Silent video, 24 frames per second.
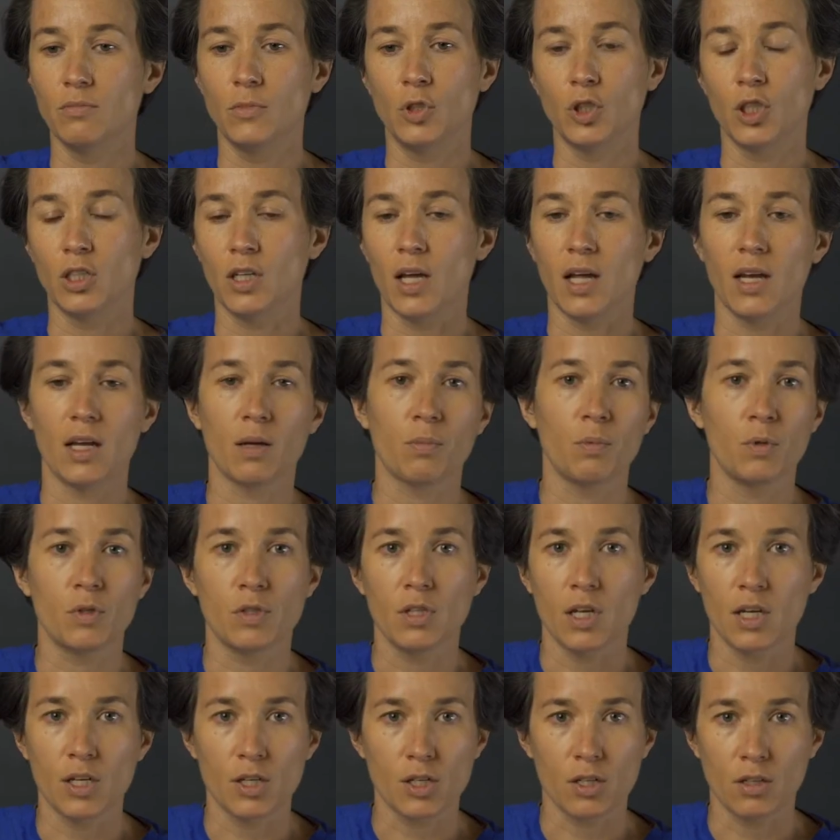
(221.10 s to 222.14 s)
genetic
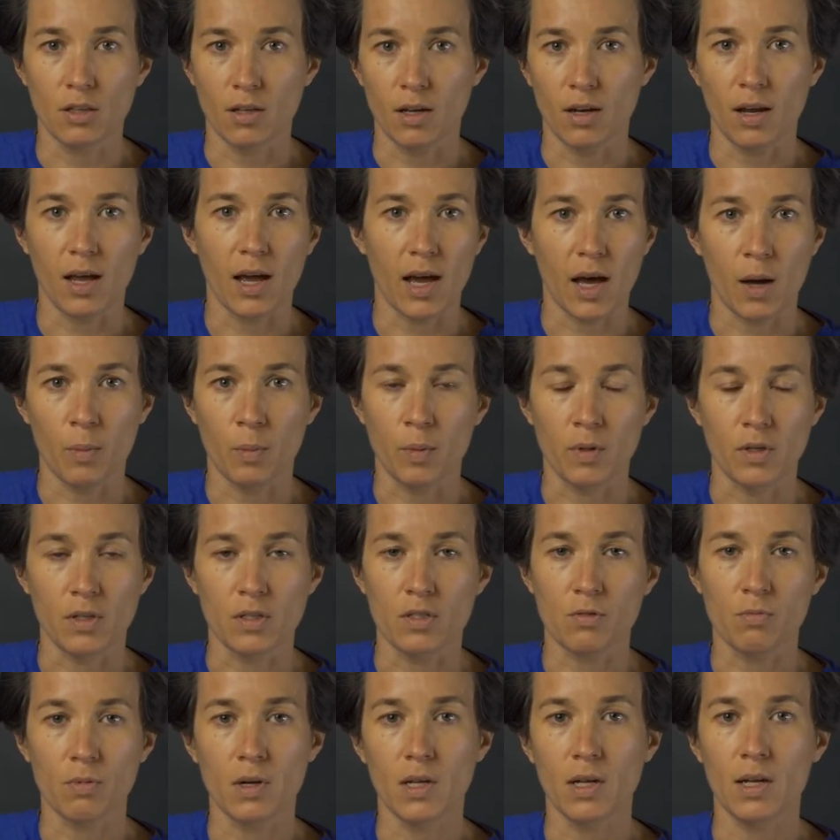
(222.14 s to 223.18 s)
mutation that happened.
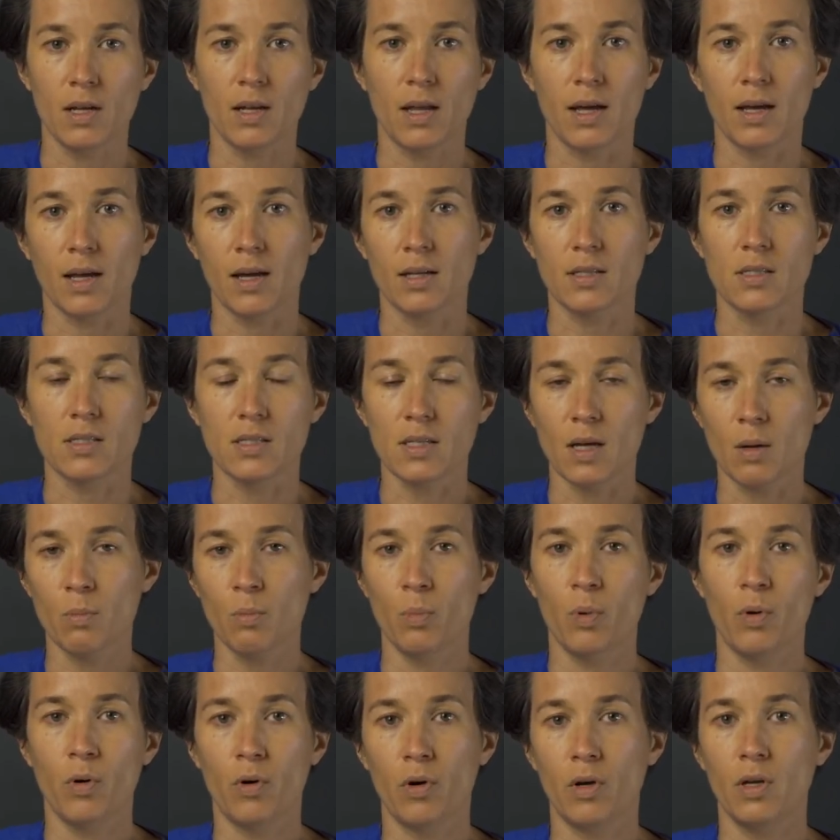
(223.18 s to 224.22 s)
It's really like at some
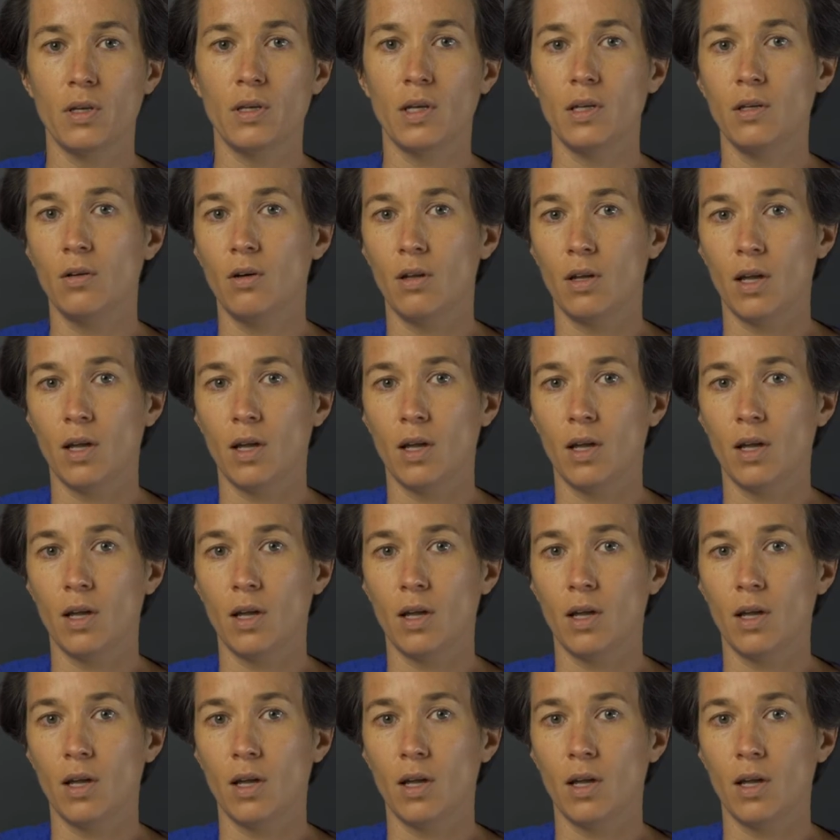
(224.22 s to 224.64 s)
point in your